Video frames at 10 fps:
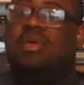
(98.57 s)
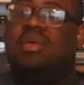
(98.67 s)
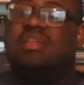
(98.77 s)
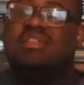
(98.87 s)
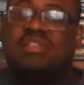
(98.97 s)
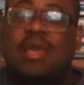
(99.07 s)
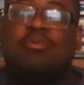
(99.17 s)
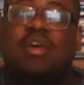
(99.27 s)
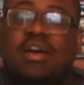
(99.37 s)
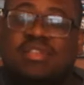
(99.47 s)
and
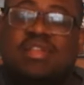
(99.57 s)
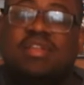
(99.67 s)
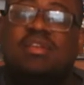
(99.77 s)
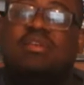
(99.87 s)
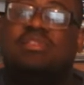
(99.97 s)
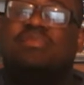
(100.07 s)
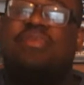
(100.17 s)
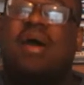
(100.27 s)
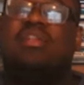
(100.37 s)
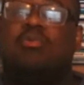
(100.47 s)
escaped custody to
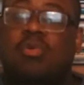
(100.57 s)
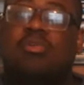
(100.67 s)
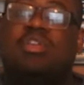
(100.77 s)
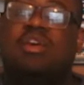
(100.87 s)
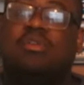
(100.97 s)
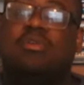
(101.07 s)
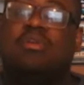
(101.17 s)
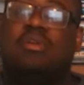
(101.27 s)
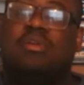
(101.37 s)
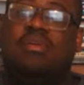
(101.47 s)
find the real
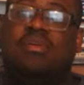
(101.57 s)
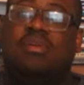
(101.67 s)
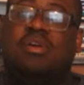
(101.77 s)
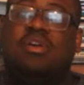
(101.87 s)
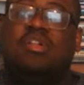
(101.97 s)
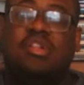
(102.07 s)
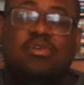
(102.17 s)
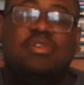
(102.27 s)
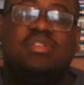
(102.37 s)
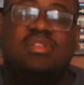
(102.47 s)
killer,
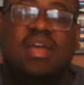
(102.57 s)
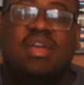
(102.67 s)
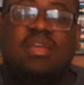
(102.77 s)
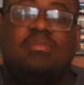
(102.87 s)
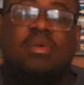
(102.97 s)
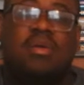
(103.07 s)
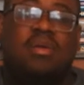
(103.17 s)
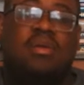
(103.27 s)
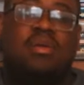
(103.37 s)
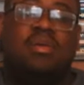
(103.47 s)
clear his name,
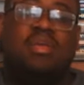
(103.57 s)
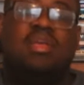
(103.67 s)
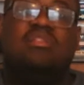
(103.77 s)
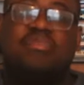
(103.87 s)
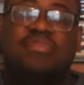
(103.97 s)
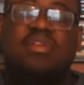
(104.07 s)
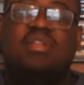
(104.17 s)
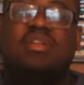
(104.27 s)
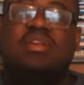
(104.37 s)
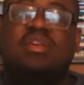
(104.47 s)
and
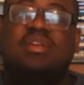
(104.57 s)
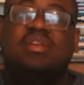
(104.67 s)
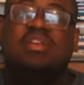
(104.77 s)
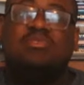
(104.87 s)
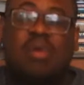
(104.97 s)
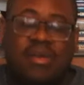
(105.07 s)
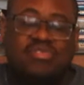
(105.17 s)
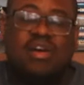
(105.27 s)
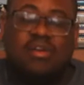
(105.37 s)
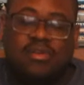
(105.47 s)
defend his wife's
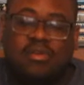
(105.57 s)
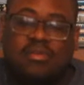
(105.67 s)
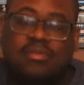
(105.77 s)
honor.